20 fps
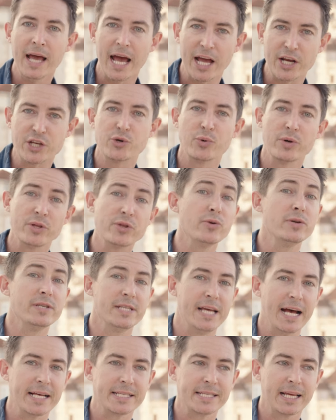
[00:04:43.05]
and too
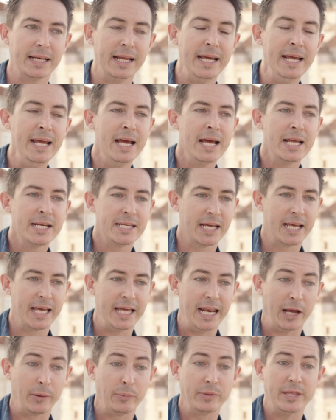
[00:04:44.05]
enthusiastically to
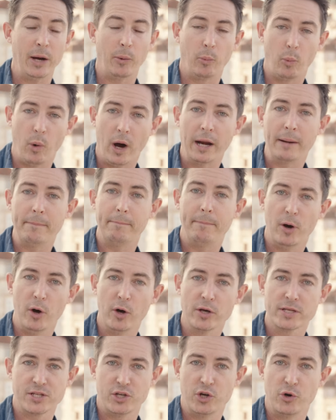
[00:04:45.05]
connect with that one
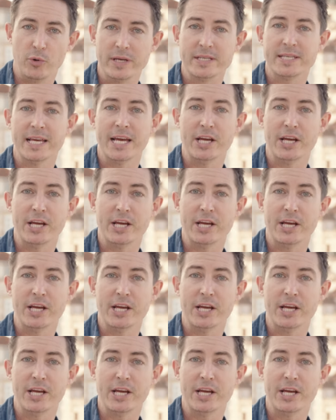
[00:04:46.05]
person who he's